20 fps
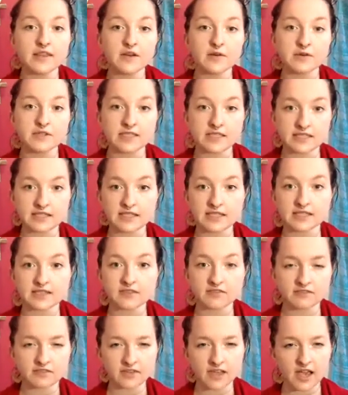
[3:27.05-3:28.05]
there was a sense
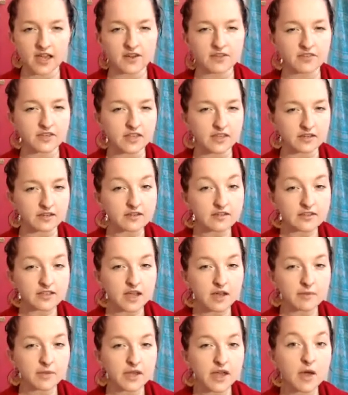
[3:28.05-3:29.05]
of kind of guilt
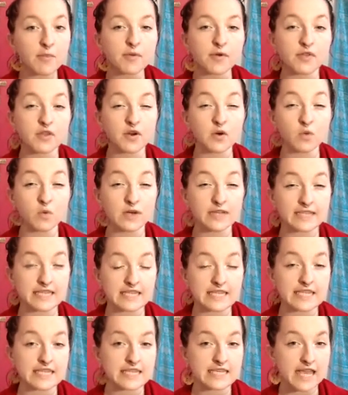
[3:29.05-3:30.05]
coming up, or that it
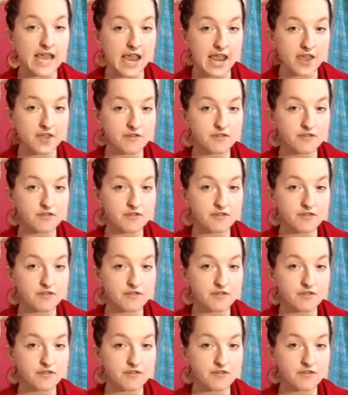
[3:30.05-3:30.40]
wasn't safe.